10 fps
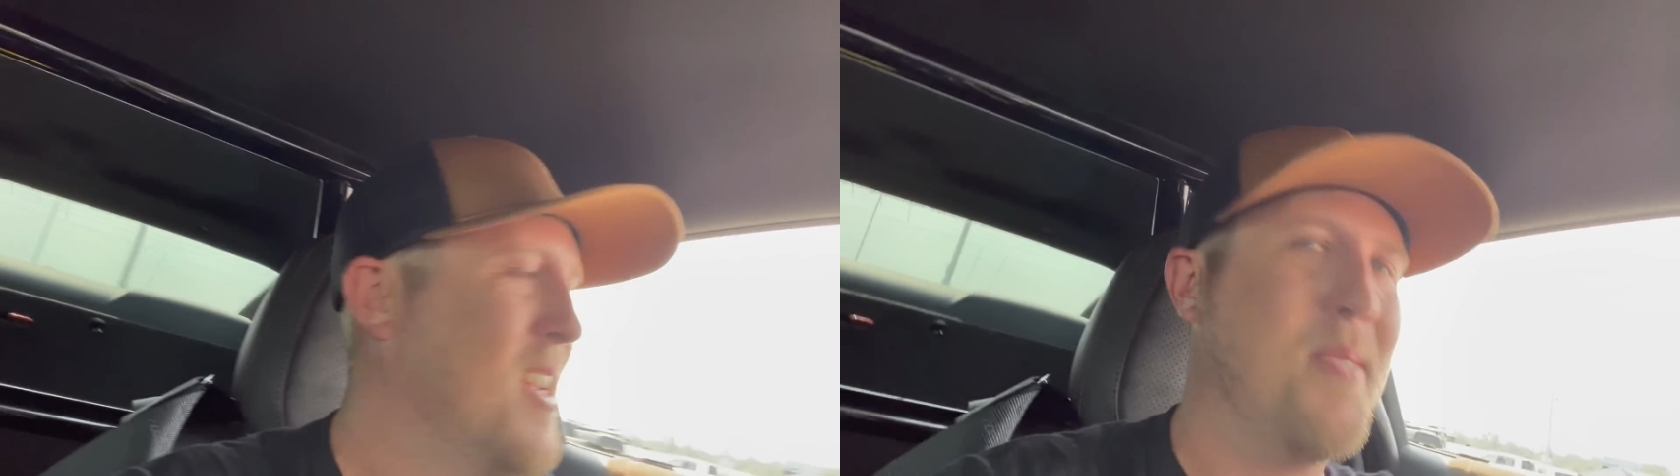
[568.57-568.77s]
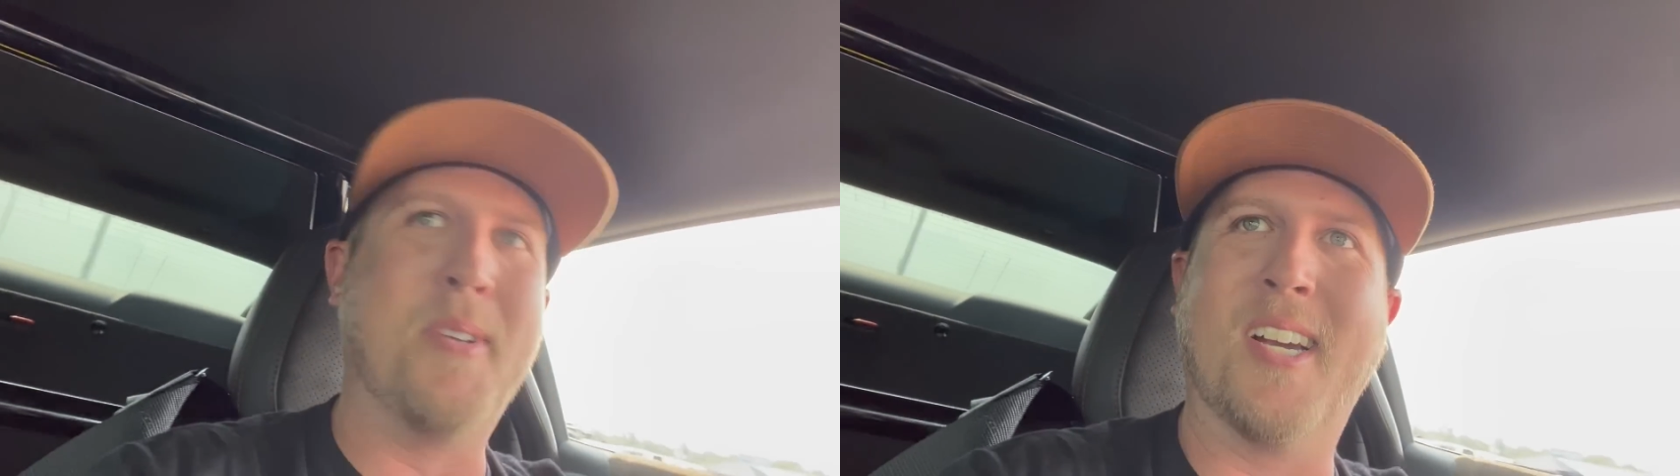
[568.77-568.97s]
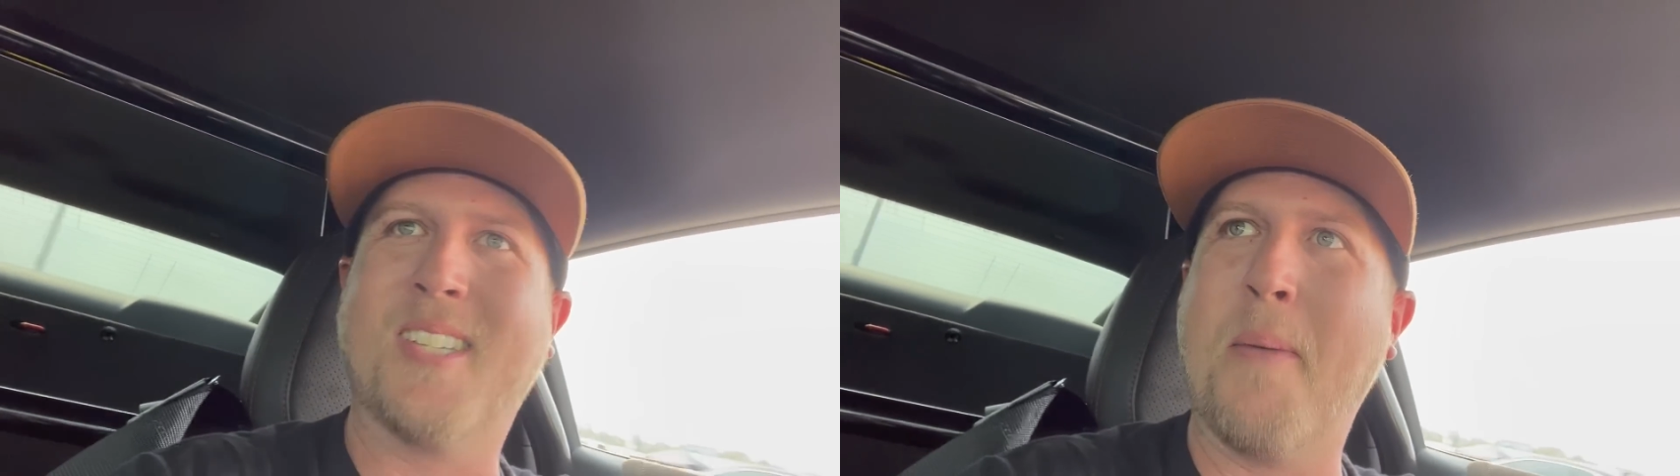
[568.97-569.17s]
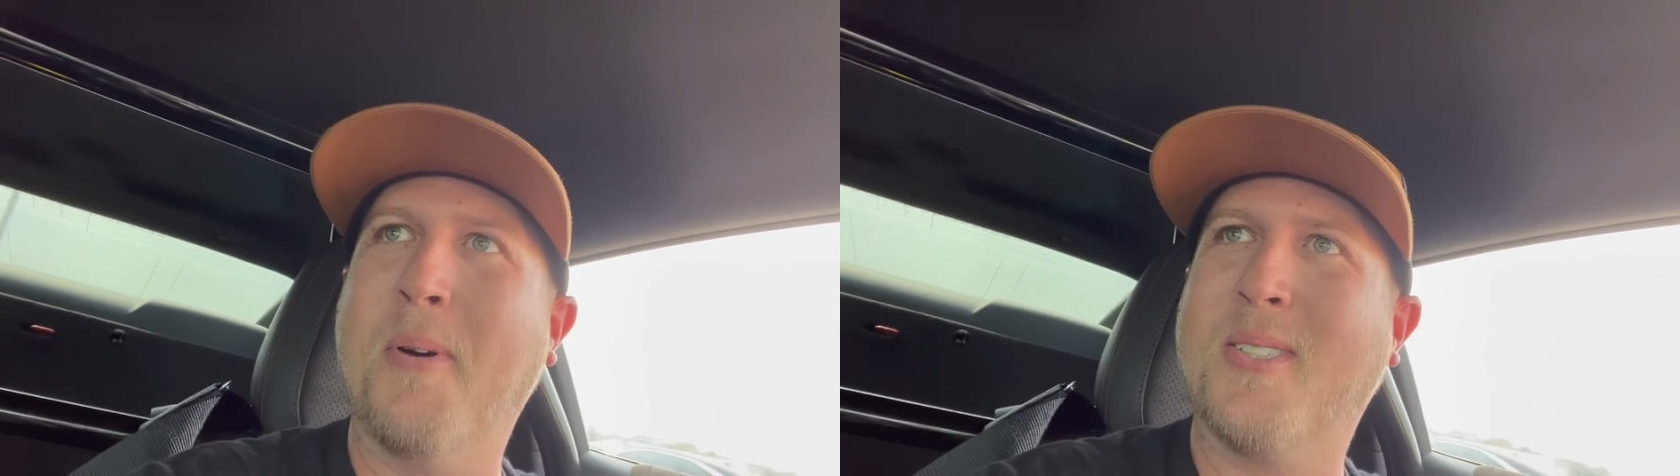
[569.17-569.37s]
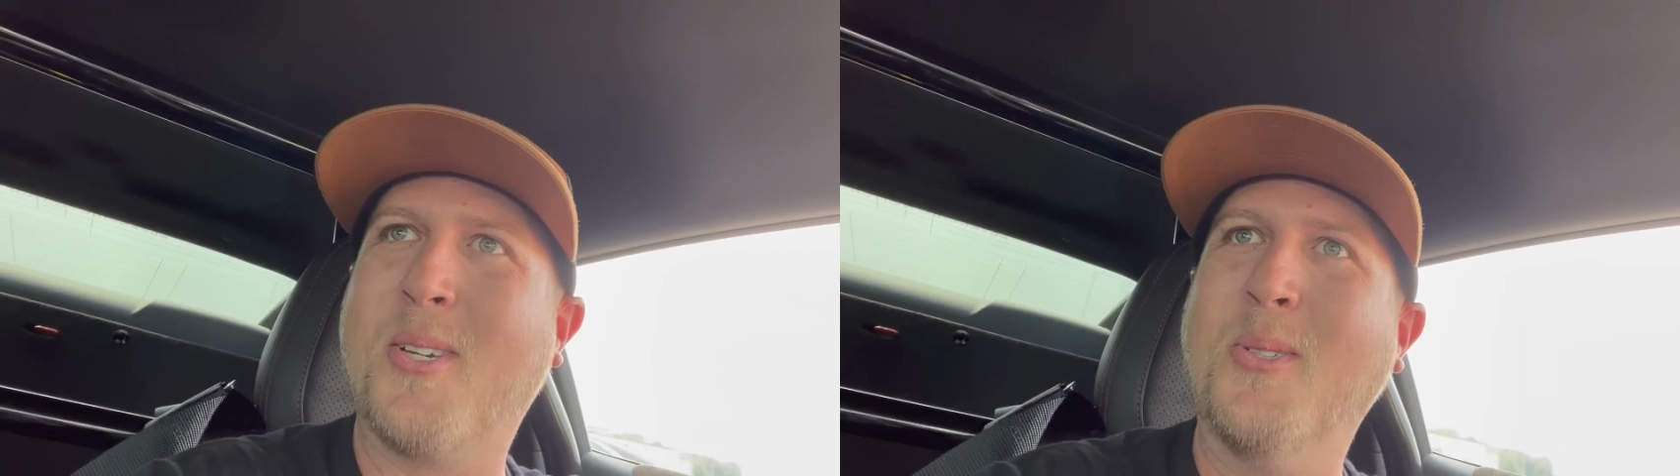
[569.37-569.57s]
because I
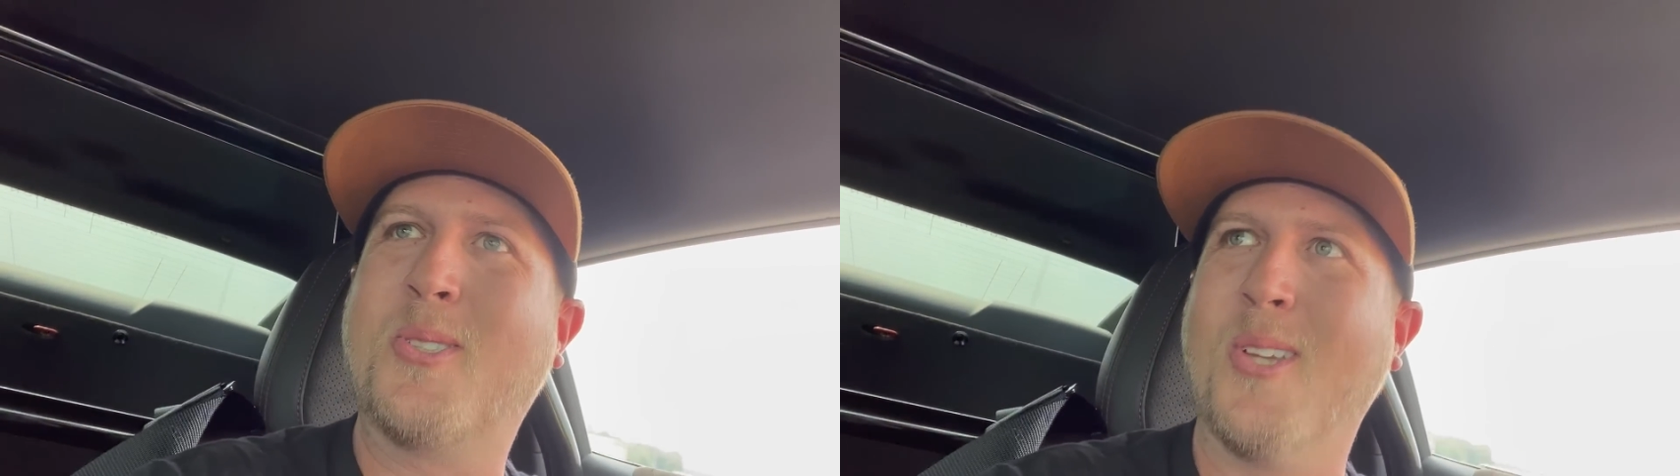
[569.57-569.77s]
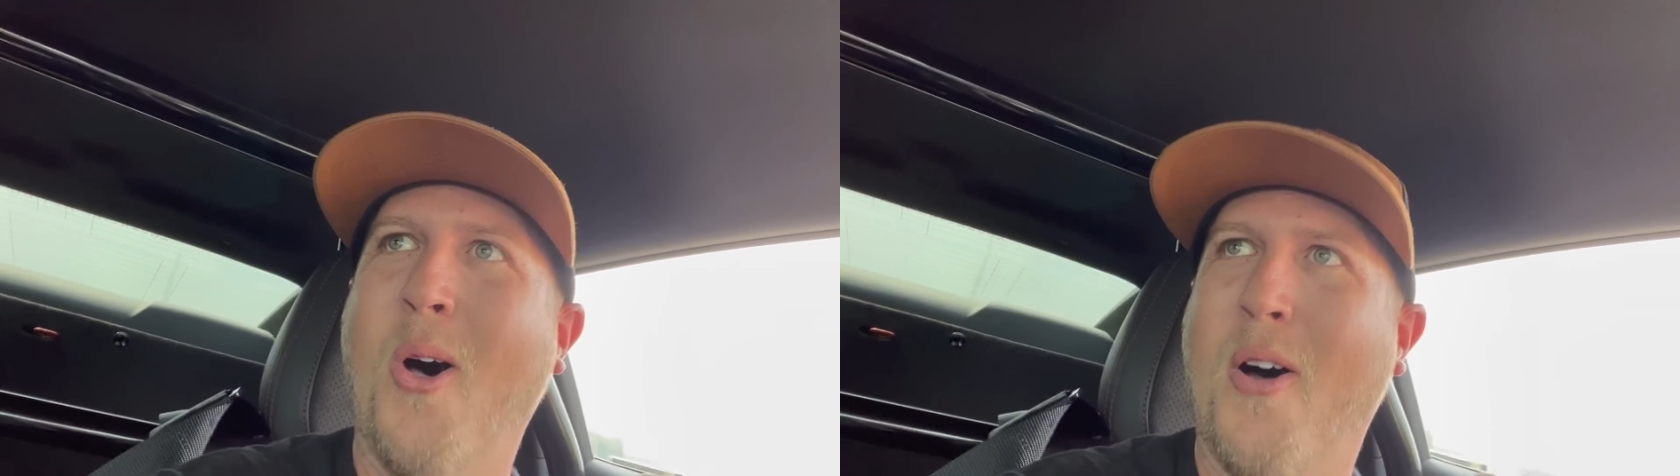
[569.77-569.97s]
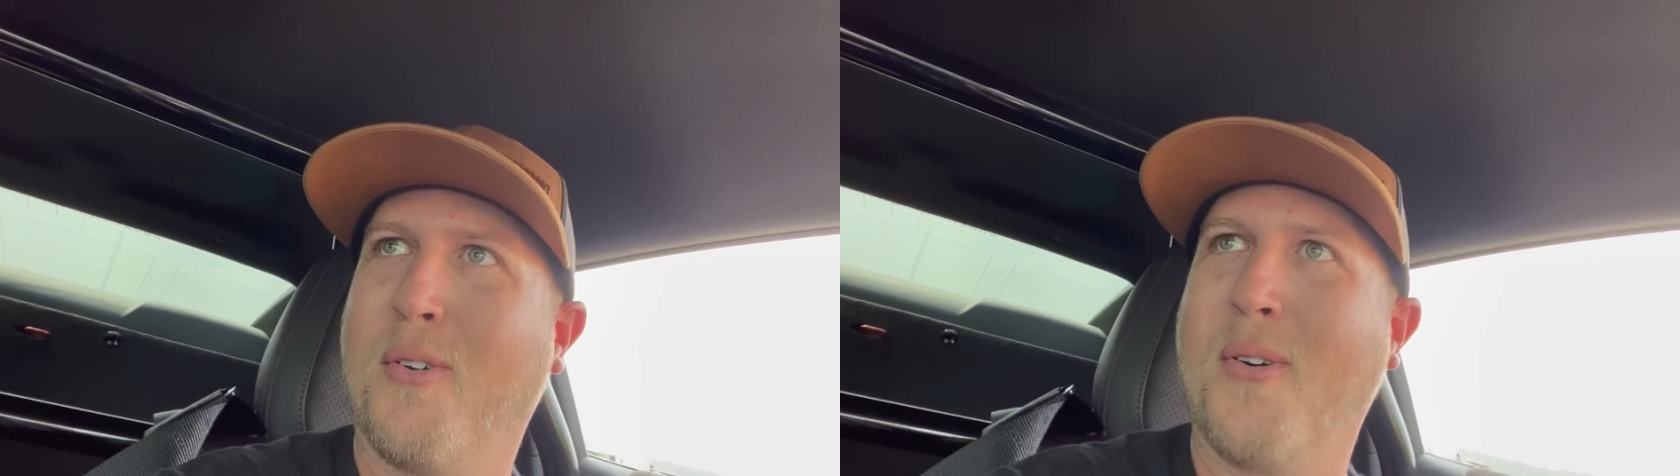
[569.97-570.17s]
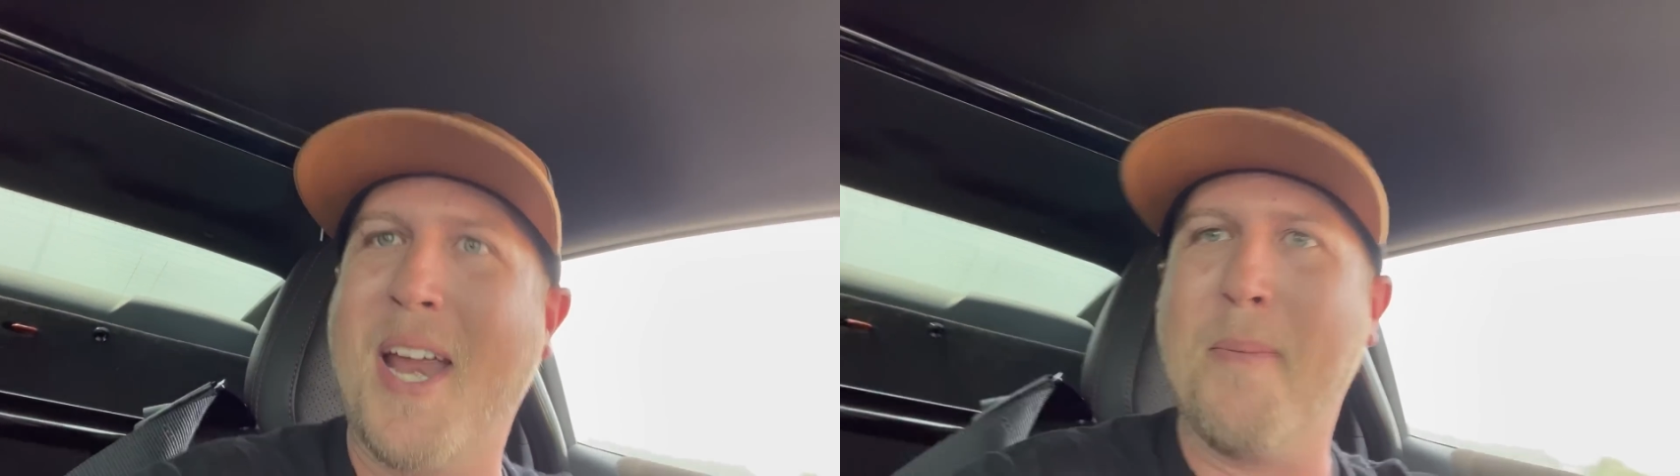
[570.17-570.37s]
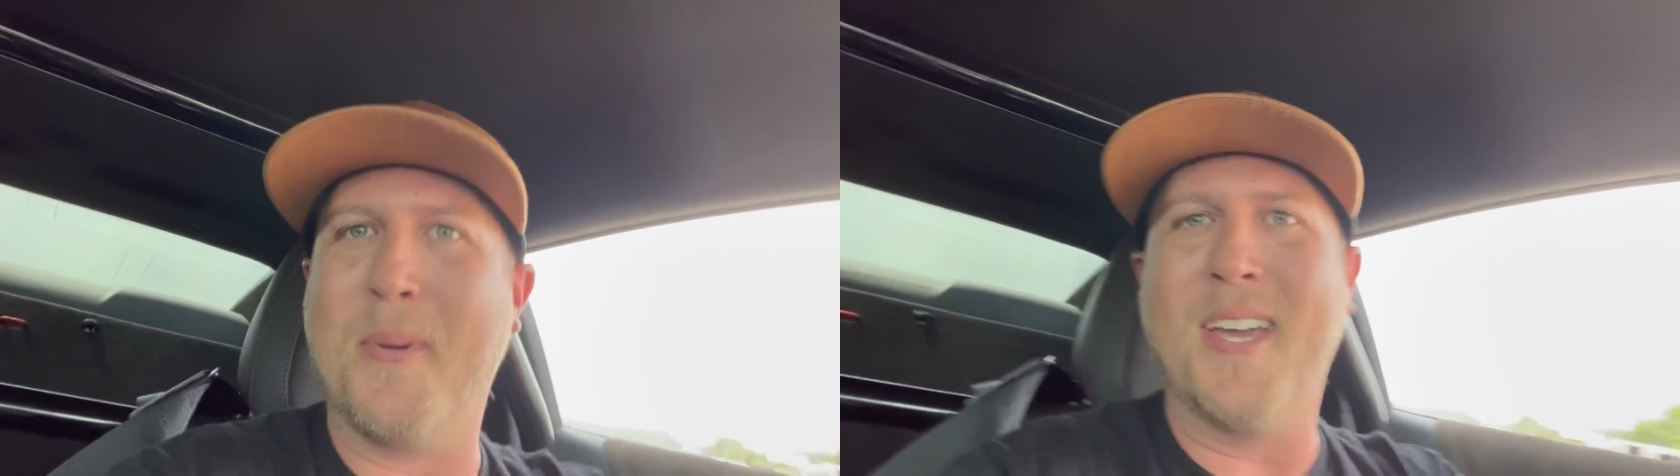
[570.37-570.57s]
put too slow of a
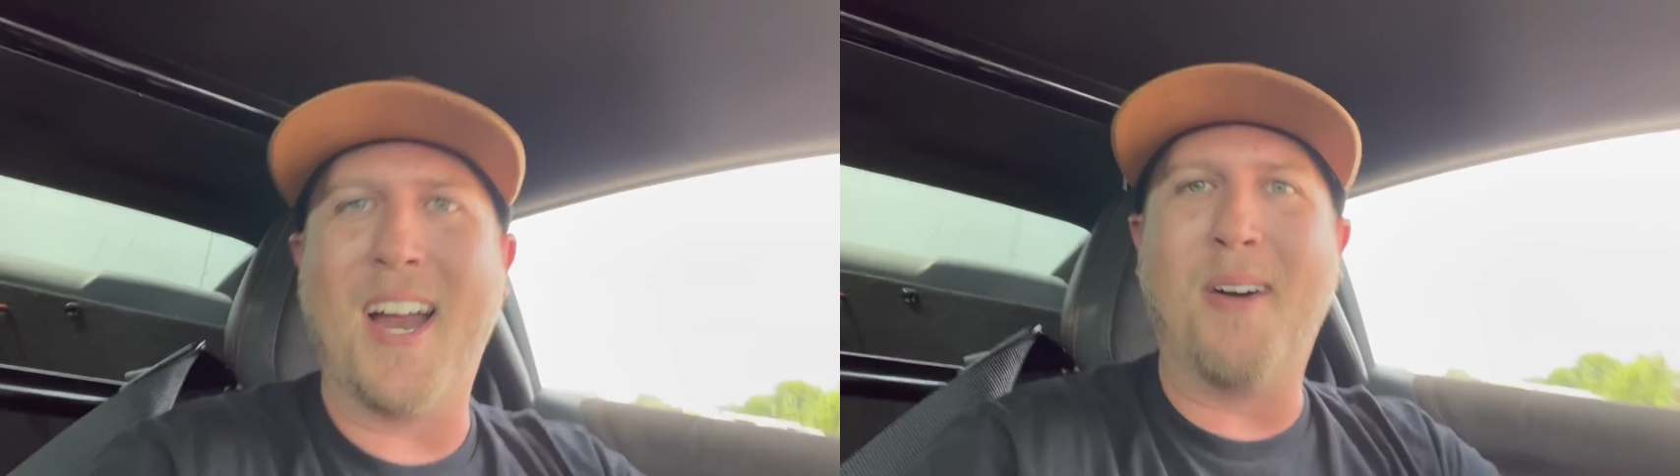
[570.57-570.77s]
ramp in.